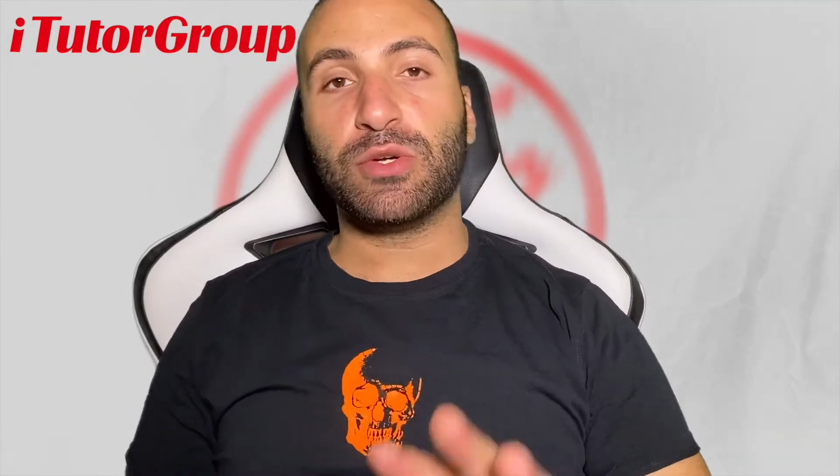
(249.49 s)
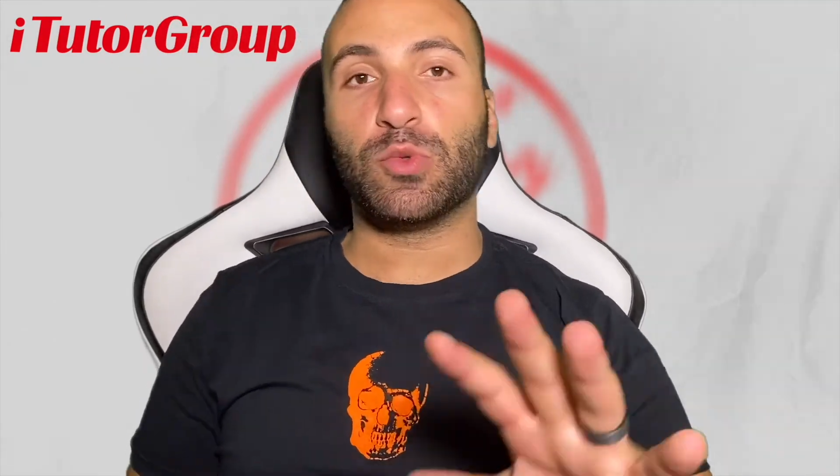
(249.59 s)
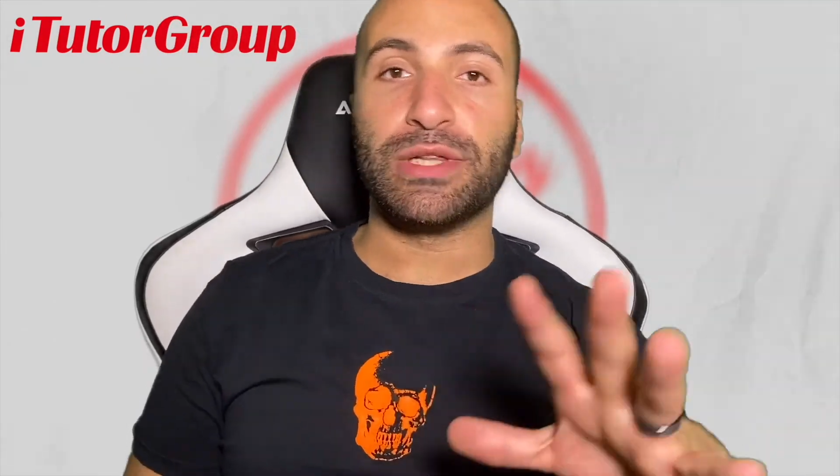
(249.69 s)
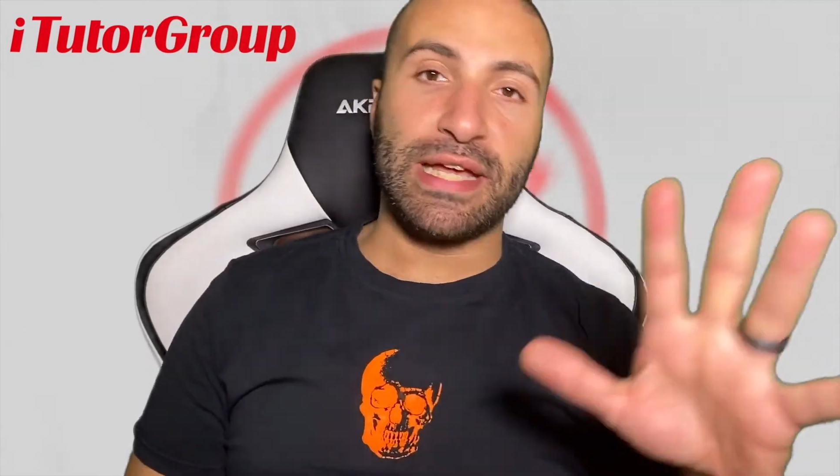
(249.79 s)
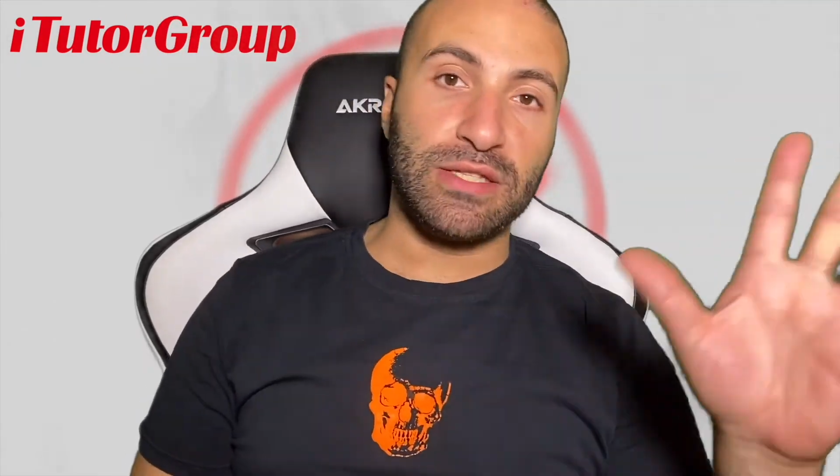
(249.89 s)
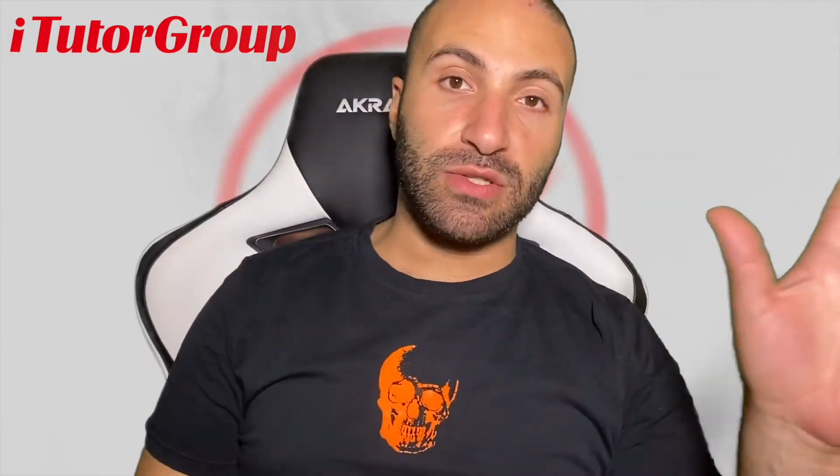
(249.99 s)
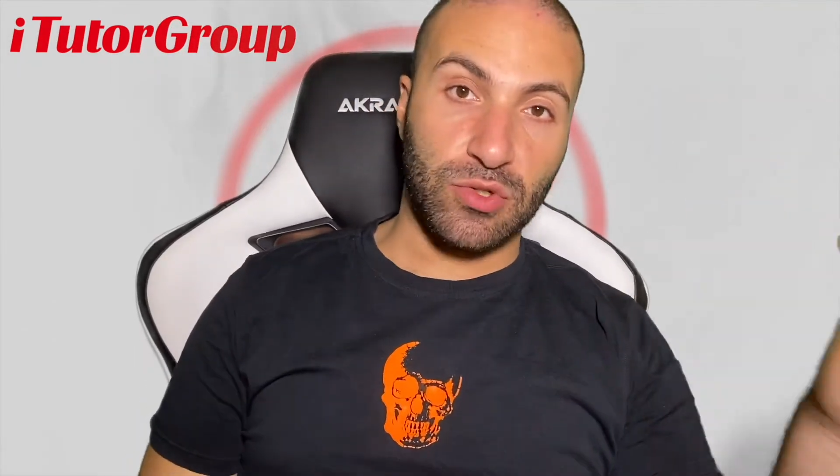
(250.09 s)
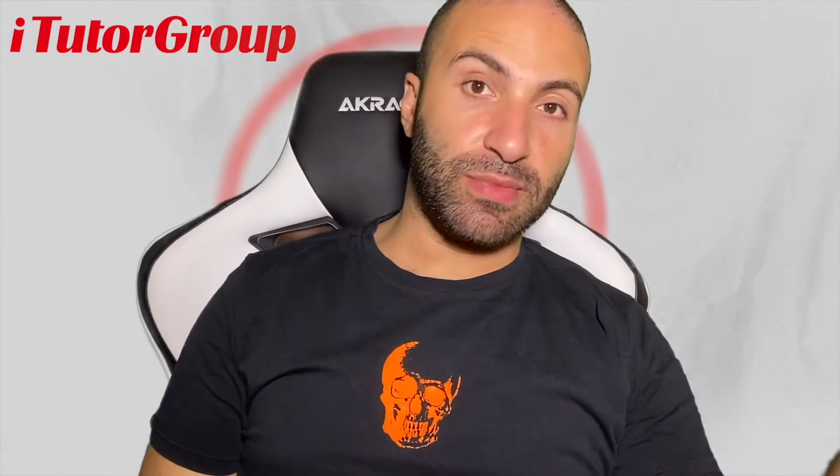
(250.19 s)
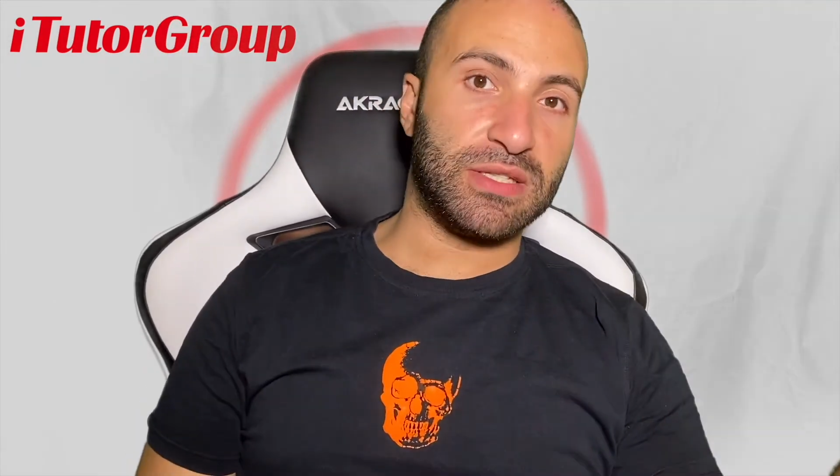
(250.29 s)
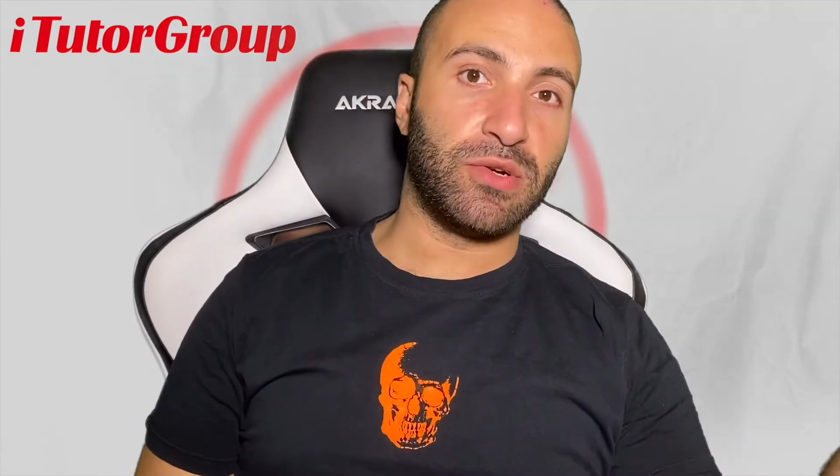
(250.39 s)
related
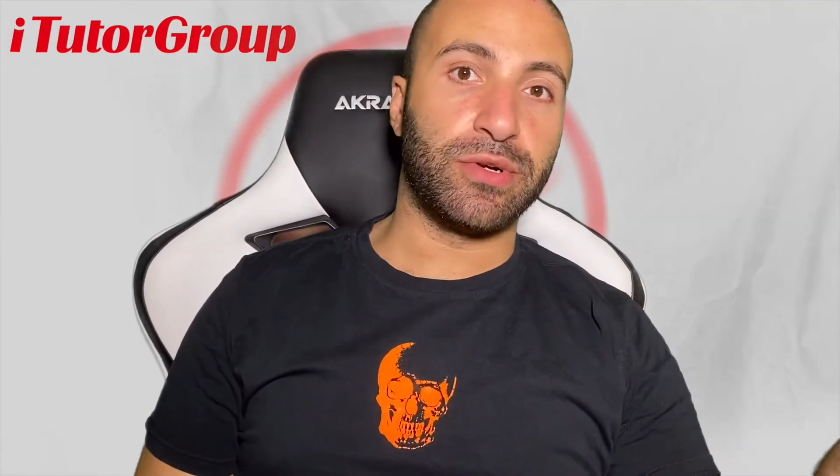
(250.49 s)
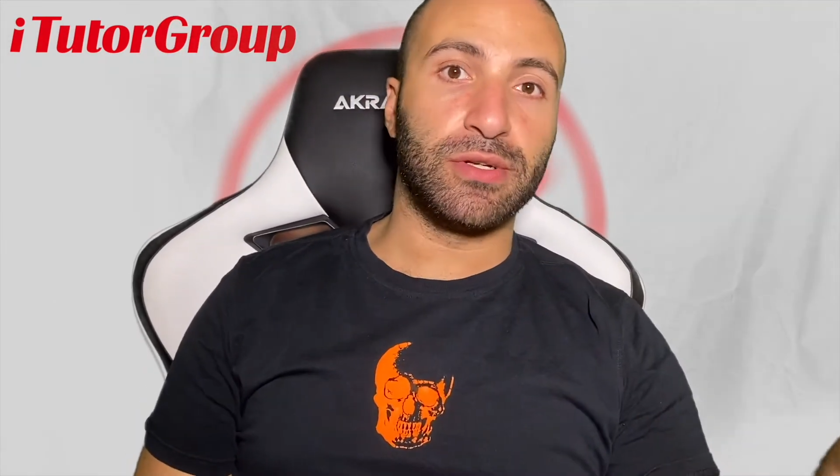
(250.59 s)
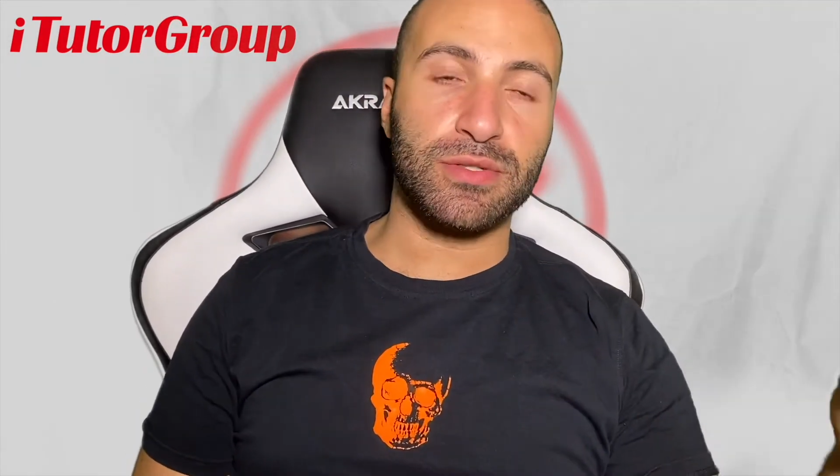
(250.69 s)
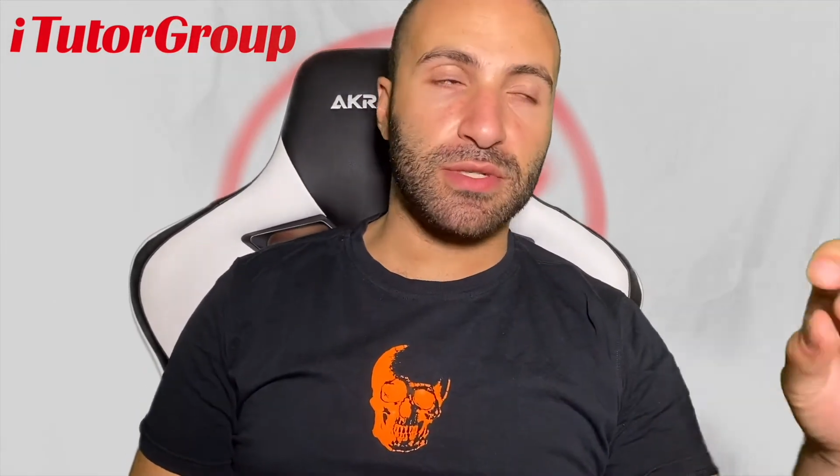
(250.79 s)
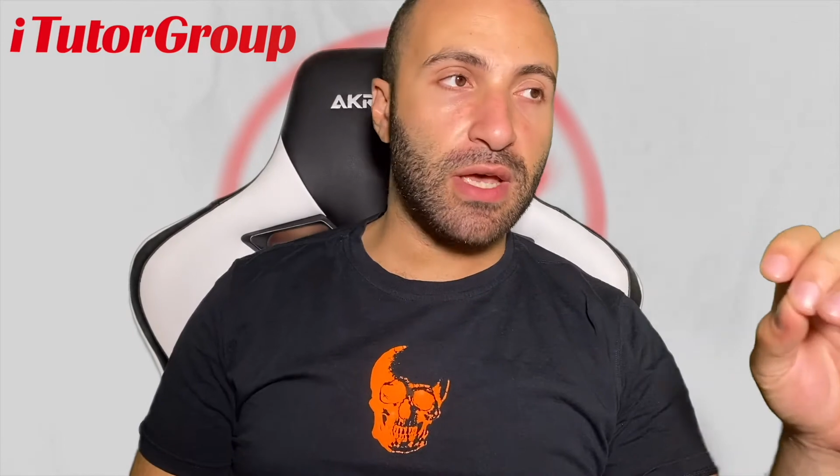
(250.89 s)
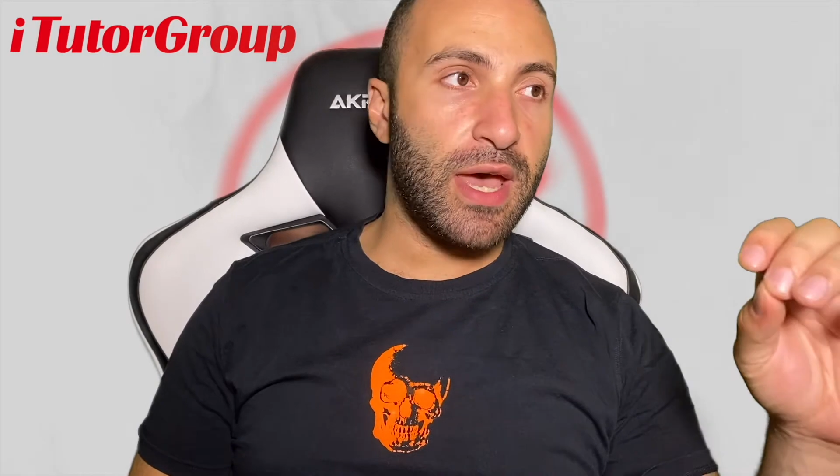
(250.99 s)
to materials.